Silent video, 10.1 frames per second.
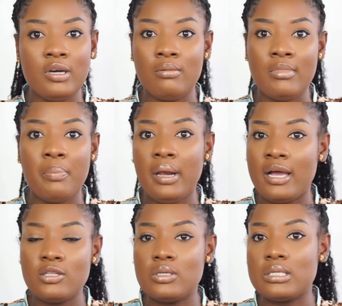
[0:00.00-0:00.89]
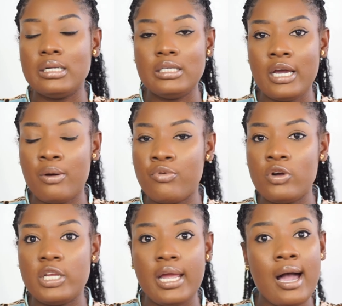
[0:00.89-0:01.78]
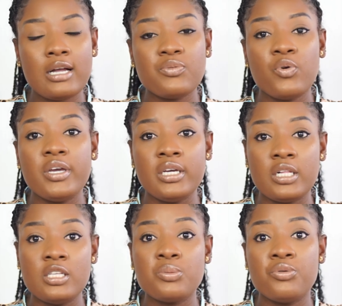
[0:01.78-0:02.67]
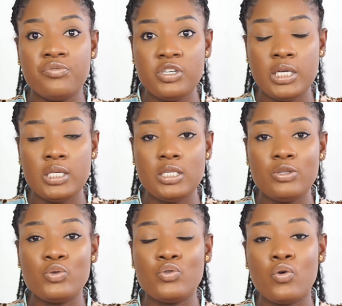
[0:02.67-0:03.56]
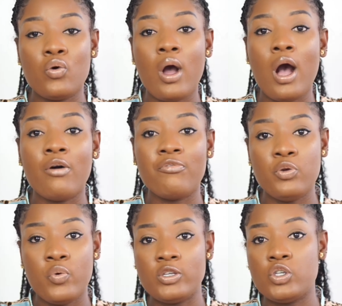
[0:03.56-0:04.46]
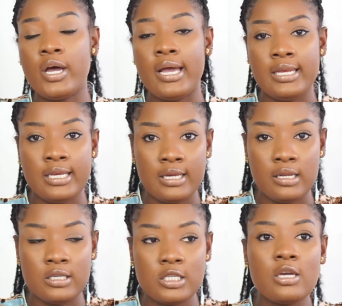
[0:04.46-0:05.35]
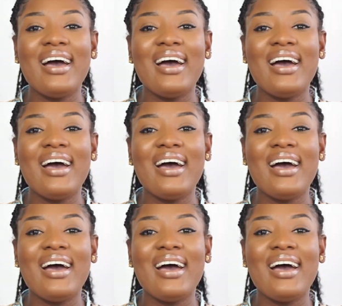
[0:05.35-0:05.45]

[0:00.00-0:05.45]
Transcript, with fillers: um, applying to study abroad they ask for english proficiency to know how fluent you are in english